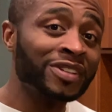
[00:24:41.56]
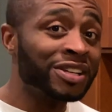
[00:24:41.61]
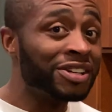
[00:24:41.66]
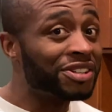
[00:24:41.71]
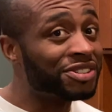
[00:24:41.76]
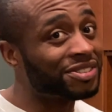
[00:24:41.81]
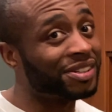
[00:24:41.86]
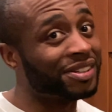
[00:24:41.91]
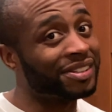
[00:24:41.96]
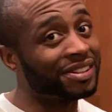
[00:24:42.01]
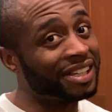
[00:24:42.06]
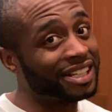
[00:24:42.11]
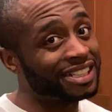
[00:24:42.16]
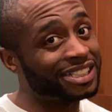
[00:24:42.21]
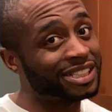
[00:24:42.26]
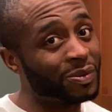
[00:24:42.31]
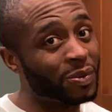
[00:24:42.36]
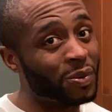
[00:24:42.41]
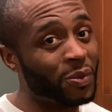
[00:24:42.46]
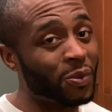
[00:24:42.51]
So let's see
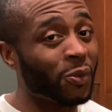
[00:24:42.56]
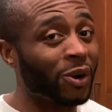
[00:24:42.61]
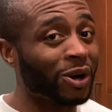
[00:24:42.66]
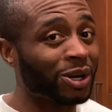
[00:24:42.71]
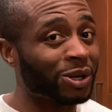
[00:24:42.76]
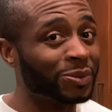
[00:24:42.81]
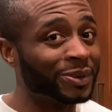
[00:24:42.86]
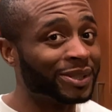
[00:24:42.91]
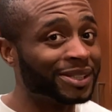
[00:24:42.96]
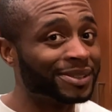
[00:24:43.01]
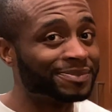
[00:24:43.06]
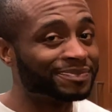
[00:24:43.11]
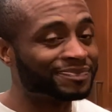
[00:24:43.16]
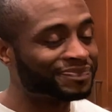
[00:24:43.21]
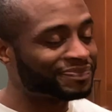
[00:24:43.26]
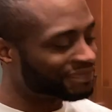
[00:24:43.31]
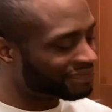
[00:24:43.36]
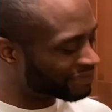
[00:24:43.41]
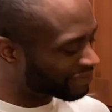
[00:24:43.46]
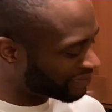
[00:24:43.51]
what we're working with.
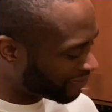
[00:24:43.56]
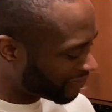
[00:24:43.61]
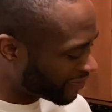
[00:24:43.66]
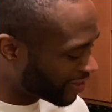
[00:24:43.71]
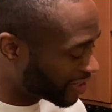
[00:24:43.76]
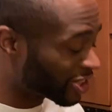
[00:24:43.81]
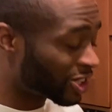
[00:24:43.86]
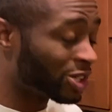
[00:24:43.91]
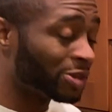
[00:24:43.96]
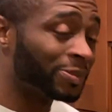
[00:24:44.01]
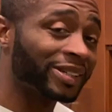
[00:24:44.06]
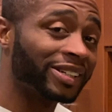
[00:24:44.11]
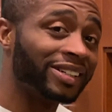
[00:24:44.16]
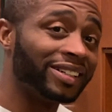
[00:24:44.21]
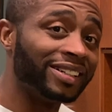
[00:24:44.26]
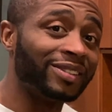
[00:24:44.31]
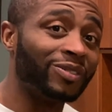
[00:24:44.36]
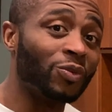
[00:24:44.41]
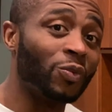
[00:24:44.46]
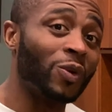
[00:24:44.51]
It's gonna be
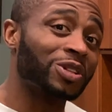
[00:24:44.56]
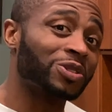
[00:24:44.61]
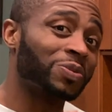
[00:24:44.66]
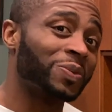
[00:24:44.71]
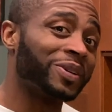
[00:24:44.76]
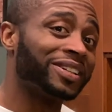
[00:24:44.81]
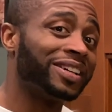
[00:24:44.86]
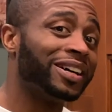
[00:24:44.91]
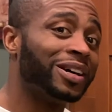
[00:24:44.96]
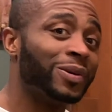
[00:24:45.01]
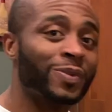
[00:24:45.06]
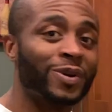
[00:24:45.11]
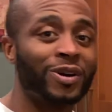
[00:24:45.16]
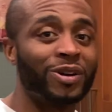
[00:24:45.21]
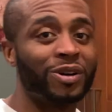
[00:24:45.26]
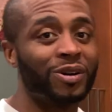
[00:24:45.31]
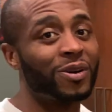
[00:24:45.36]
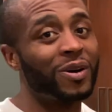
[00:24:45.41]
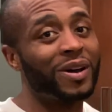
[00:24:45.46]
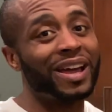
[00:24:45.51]
good. Once we're done, we're gonna
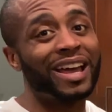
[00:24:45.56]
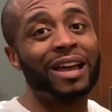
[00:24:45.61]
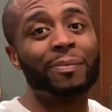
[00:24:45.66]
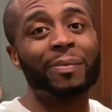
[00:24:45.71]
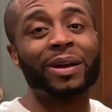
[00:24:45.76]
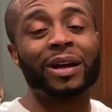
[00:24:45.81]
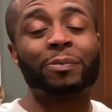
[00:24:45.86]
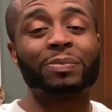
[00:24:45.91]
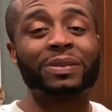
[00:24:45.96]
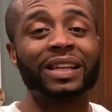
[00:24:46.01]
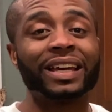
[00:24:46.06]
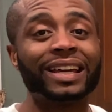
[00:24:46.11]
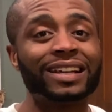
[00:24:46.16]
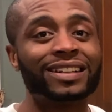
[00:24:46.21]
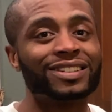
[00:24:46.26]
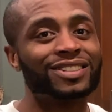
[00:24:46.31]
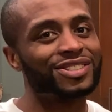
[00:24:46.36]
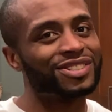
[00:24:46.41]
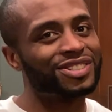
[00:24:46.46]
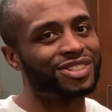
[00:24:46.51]
go ahead and make a plate,
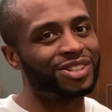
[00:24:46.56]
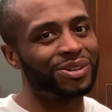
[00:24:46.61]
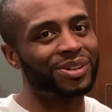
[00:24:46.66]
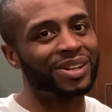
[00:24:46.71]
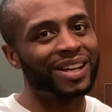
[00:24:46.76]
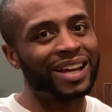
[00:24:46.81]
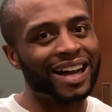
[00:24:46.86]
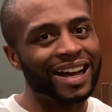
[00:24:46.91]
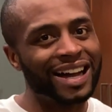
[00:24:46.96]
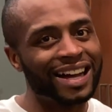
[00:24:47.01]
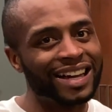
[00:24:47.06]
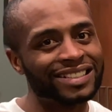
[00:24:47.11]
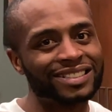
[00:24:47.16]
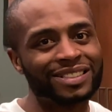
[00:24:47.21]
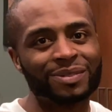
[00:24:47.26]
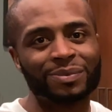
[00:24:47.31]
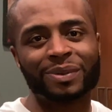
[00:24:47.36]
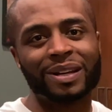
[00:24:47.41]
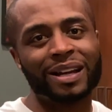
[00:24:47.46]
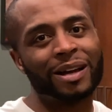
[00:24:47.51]
show you guys.
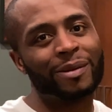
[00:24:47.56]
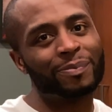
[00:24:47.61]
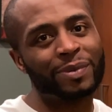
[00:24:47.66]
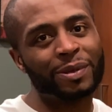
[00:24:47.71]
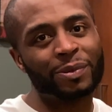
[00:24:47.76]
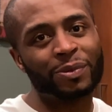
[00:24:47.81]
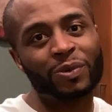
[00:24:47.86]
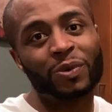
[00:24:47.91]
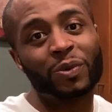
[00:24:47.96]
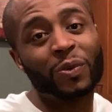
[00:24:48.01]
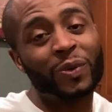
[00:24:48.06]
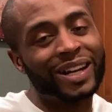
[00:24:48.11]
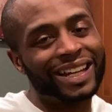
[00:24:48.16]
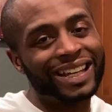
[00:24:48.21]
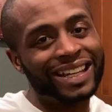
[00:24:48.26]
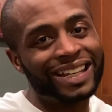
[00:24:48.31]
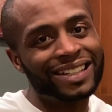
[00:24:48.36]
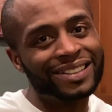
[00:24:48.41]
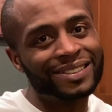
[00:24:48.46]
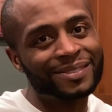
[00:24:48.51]
We got people who wanna
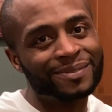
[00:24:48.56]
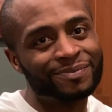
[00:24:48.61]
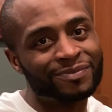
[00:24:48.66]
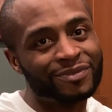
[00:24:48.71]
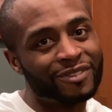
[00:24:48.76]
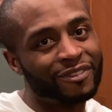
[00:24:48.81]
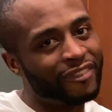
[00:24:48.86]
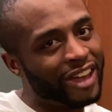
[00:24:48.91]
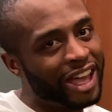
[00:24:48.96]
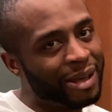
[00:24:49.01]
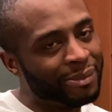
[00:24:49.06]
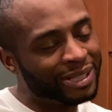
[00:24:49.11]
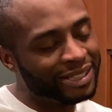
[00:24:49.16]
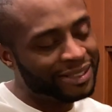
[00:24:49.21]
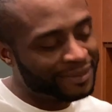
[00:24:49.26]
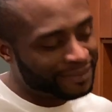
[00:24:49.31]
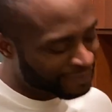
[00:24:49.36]
eat, family.